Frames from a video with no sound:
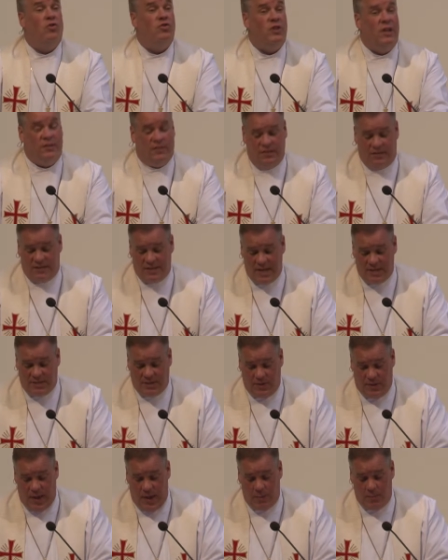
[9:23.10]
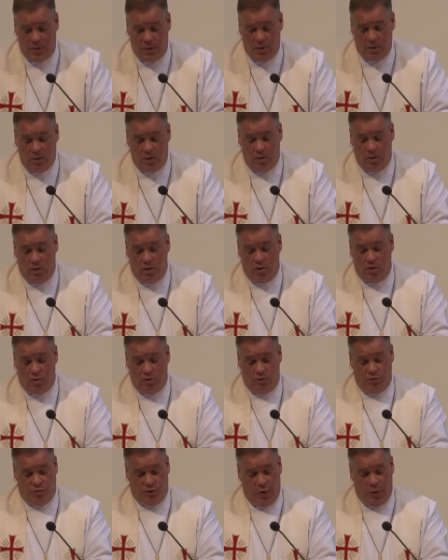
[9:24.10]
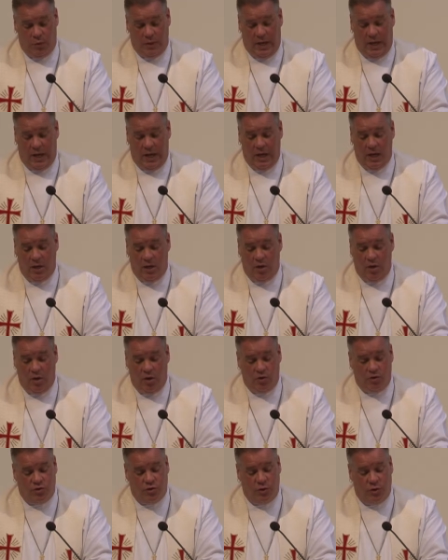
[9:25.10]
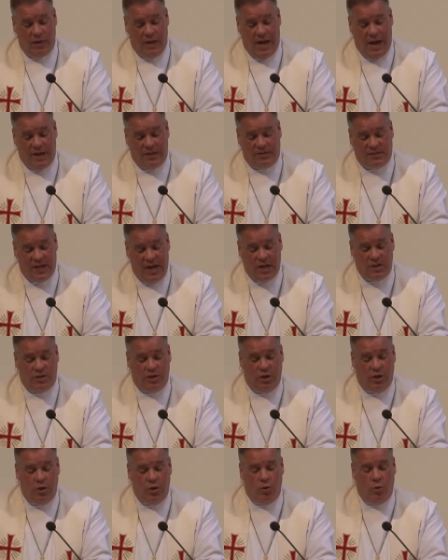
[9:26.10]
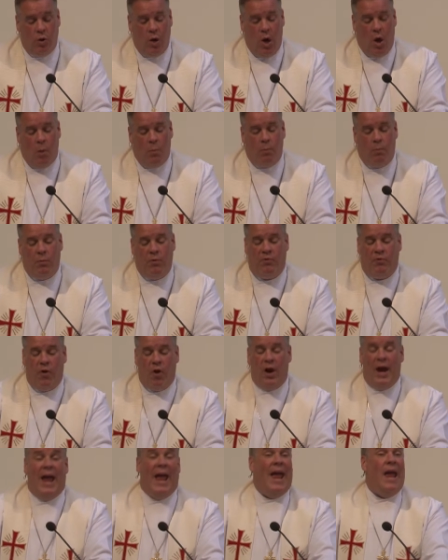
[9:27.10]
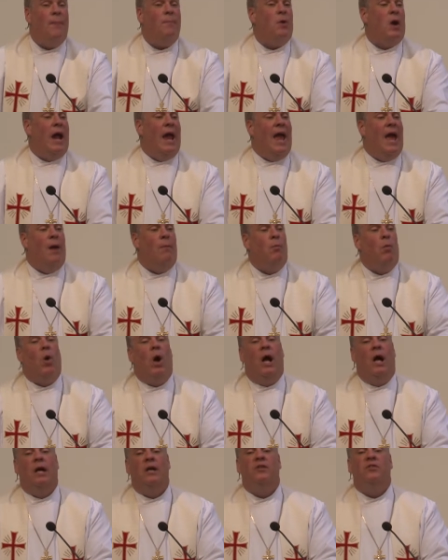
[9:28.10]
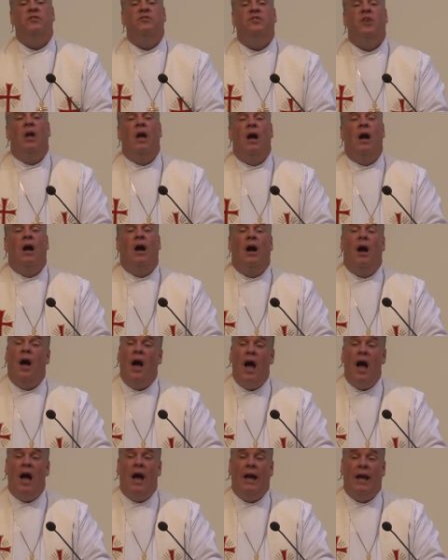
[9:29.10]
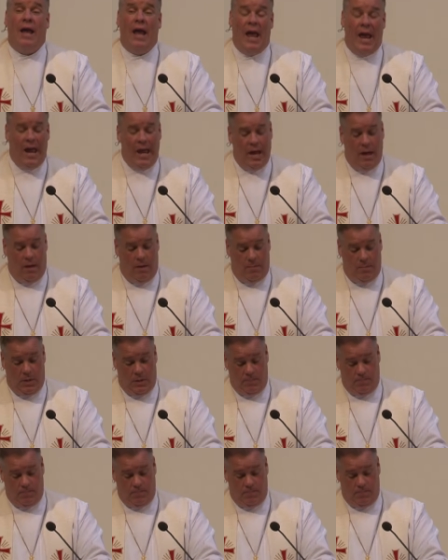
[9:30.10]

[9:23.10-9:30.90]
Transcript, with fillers: Jesus said to them, truly, truly I say to you, before Abraham was, I am.